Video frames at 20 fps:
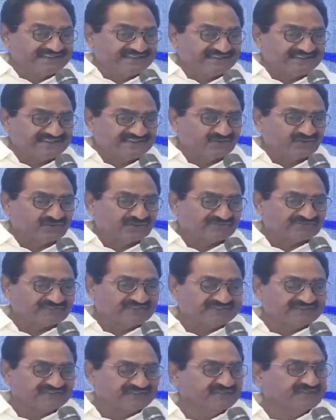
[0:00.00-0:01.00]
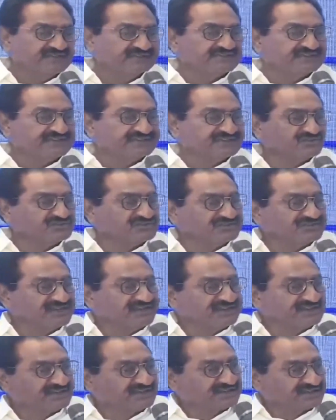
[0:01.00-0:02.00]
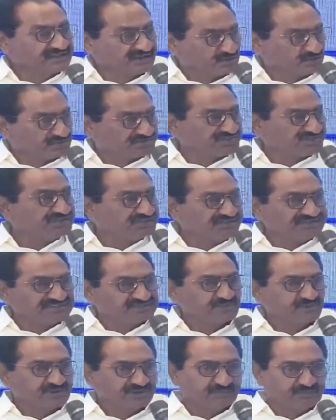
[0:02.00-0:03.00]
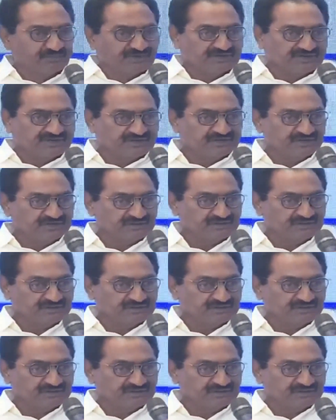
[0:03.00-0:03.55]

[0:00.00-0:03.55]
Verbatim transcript: that out of 3,300 crores. That's more important.